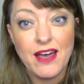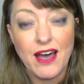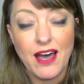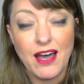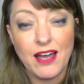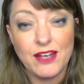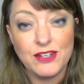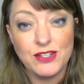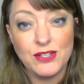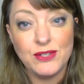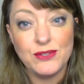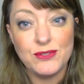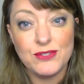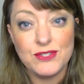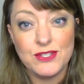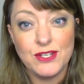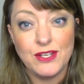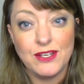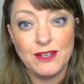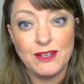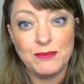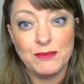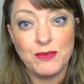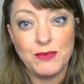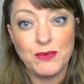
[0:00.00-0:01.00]
on
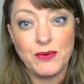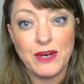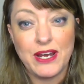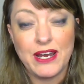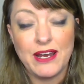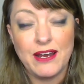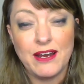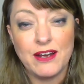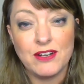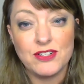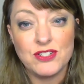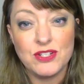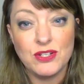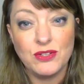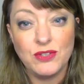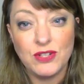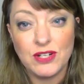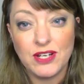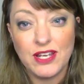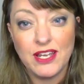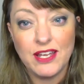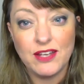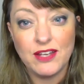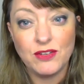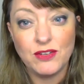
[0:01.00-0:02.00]
YouTube where
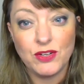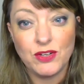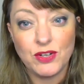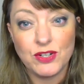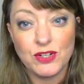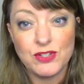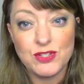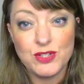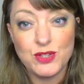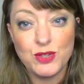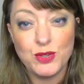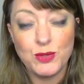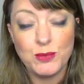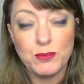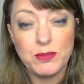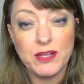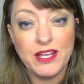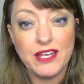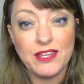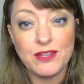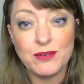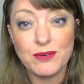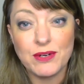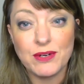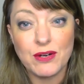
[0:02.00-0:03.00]
children can learn to
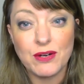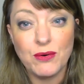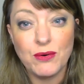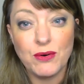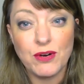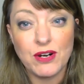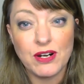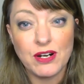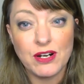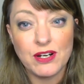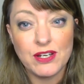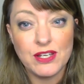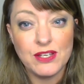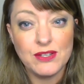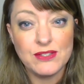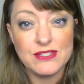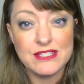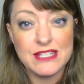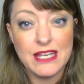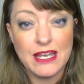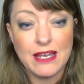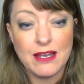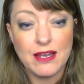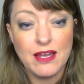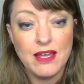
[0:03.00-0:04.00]
play the recorder
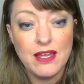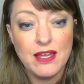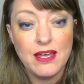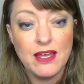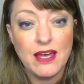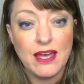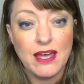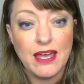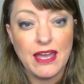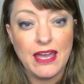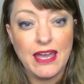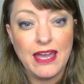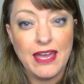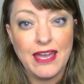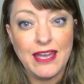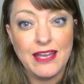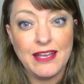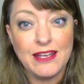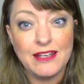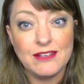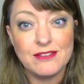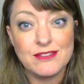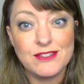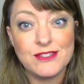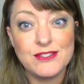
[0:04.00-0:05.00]
using
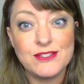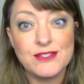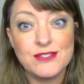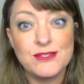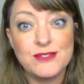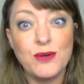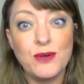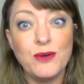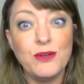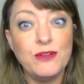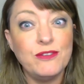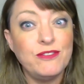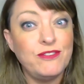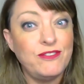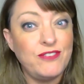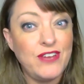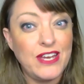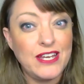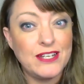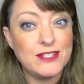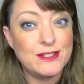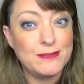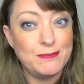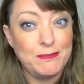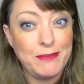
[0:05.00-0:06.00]
a
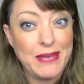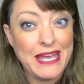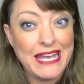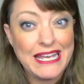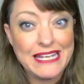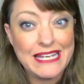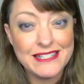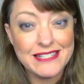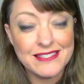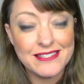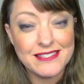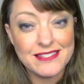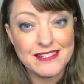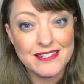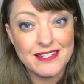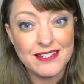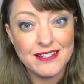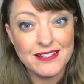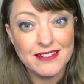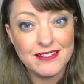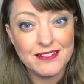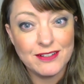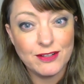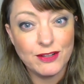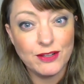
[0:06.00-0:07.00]
solfege-based
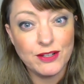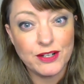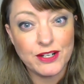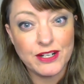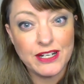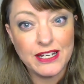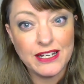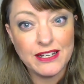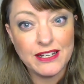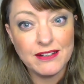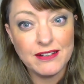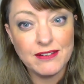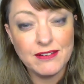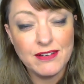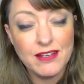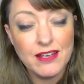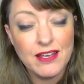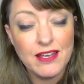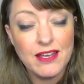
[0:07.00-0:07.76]
learning,